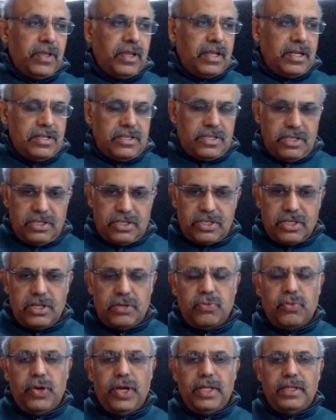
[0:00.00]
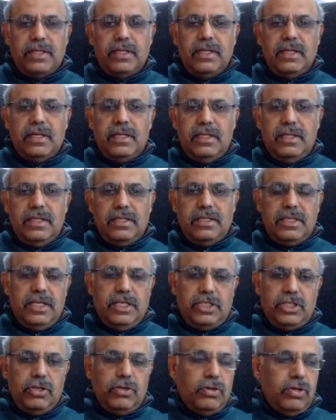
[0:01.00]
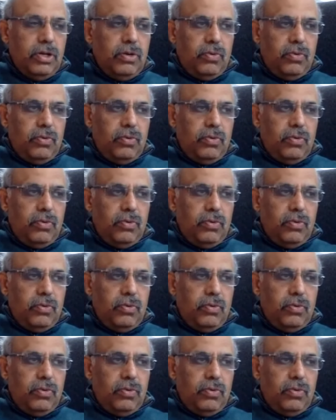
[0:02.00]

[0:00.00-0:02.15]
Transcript: consistent with this issue.